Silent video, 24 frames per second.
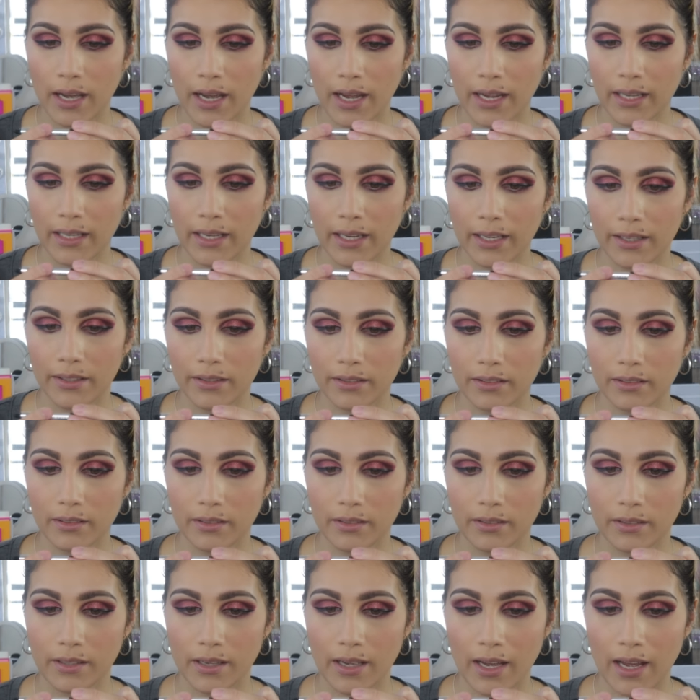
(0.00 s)
Highline,
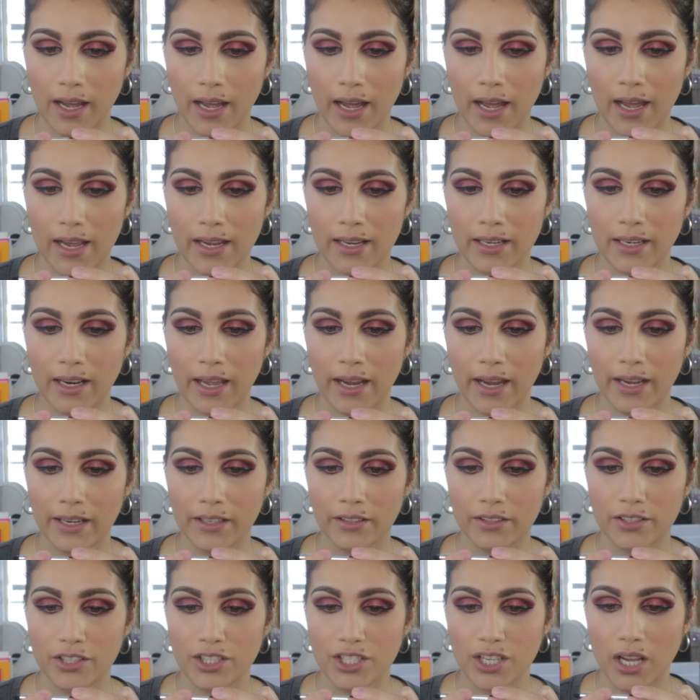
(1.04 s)

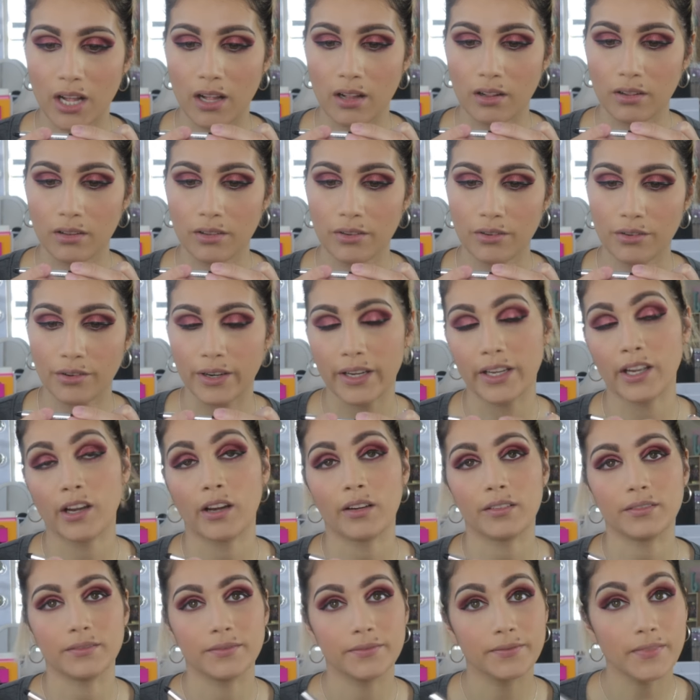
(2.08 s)
Highliner Gel
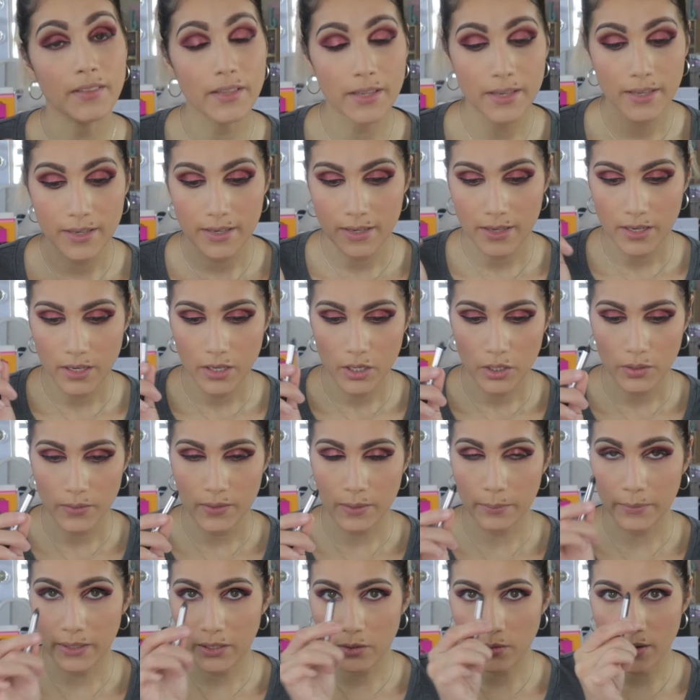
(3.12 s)
Crayon.
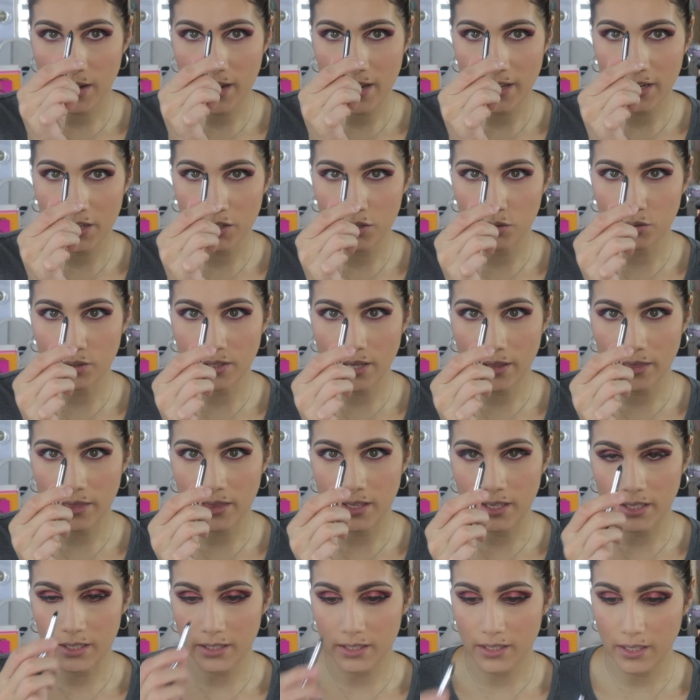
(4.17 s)
So I'm gonna go ahead and use
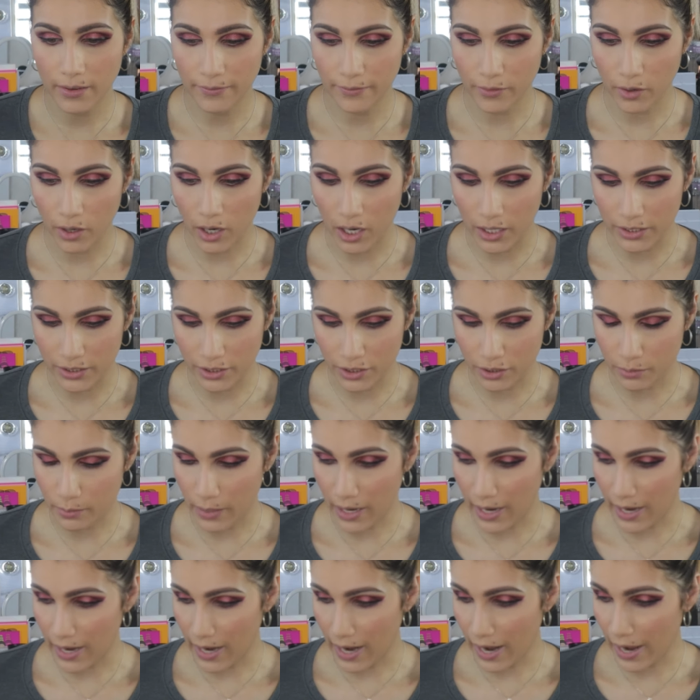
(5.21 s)
this for under
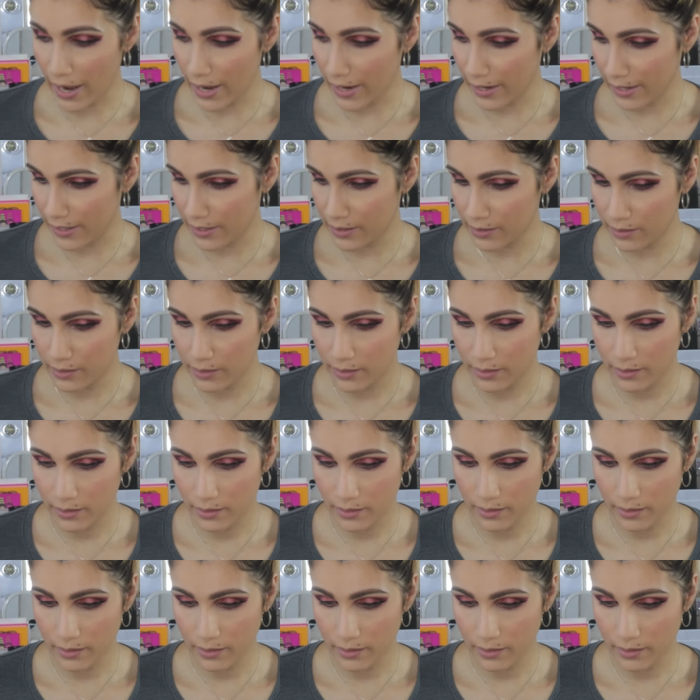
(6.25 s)
my eye.